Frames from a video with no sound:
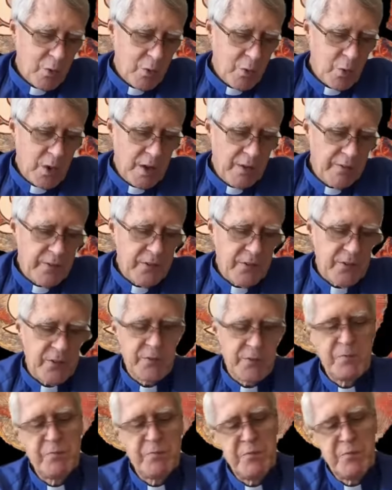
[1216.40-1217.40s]
We've
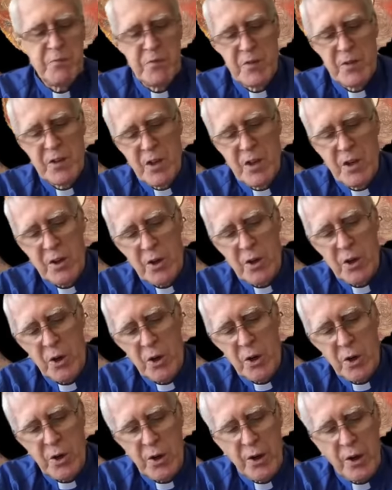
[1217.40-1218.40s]

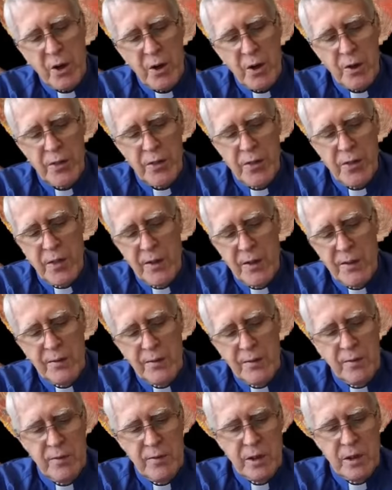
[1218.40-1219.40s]
heard our
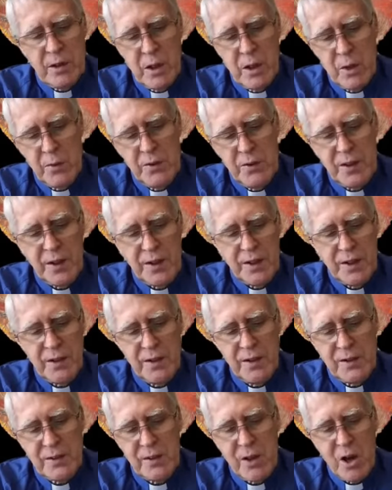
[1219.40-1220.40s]

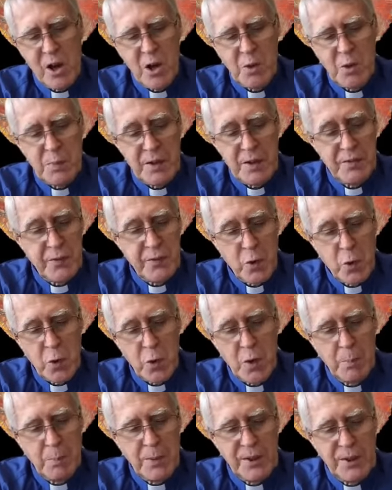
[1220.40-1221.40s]
closing song
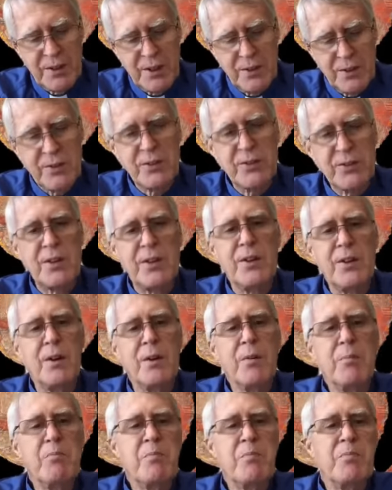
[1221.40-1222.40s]
before, but this is
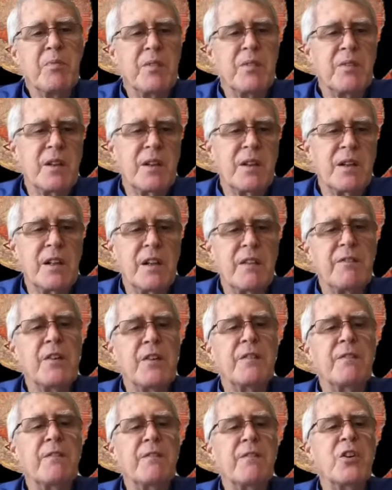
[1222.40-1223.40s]
uh, a
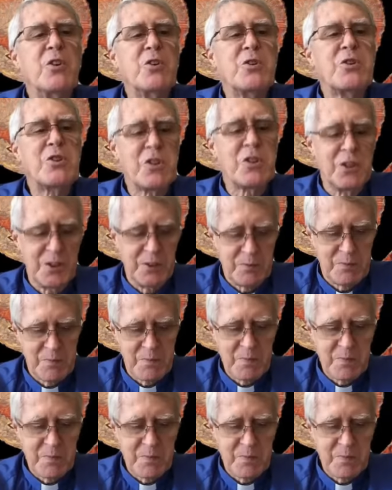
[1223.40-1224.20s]
different version.